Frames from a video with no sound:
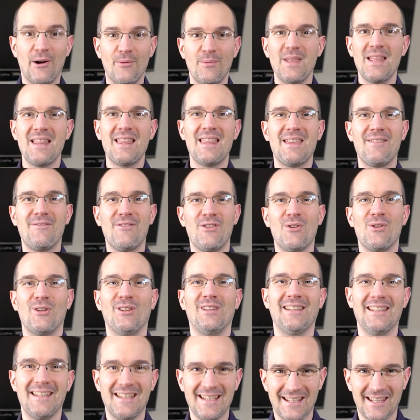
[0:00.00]
will leave you a
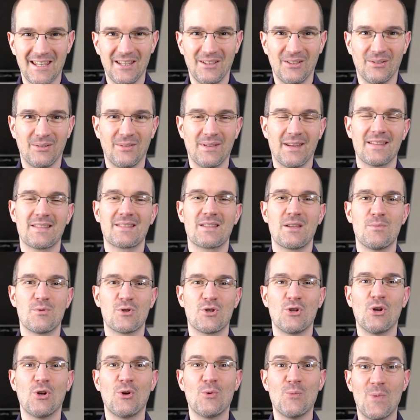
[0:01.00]
link in the
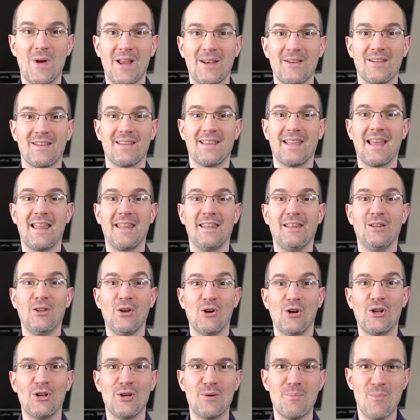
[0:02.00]
description where you can
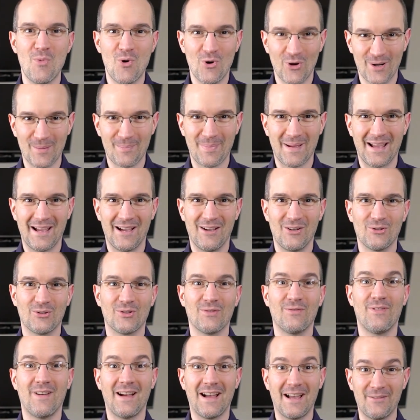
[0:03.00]
learn more about
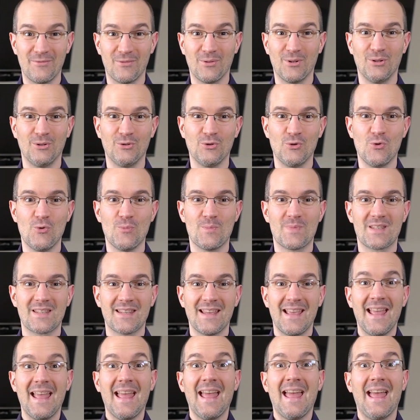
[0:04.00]
viral loops,
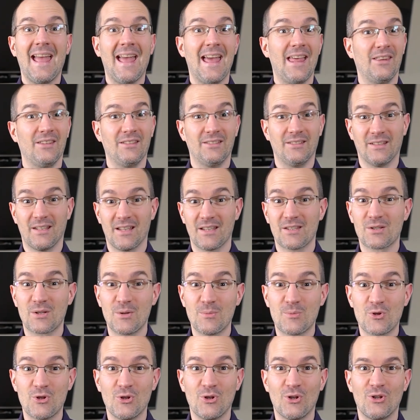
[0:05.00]
and in the
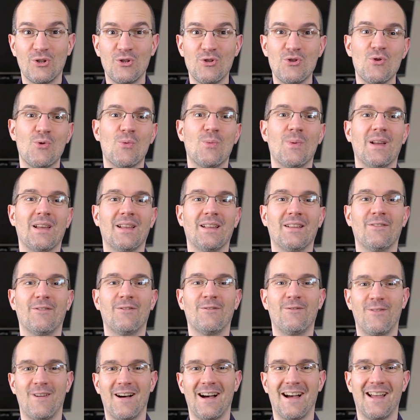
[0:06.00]
description you will
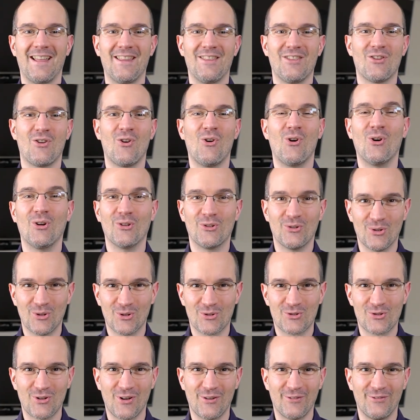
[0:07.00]
find other
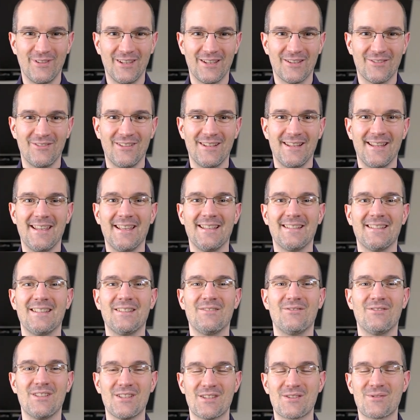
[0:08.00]
traffic
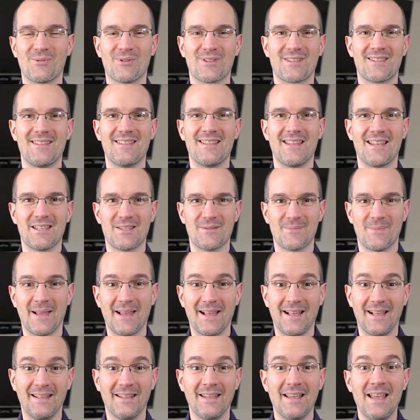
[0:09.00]
related resources as
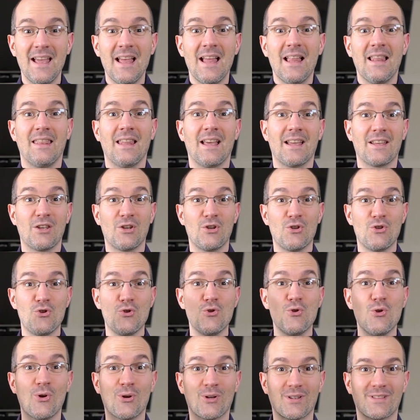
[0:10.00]
well, like the New
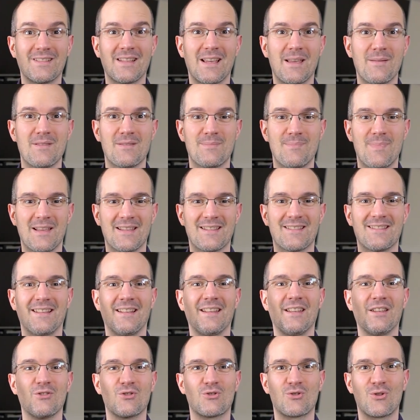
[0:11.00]
York Times
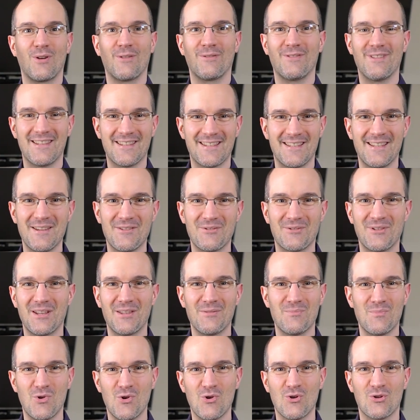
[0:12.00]
bestselling Traffic
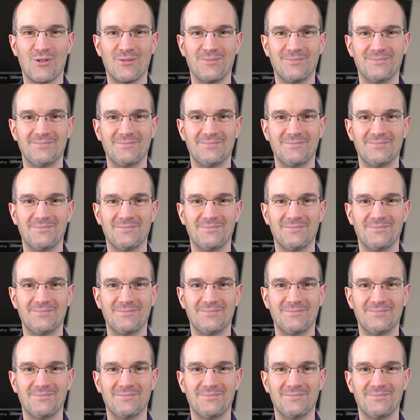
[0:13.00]
Secret book.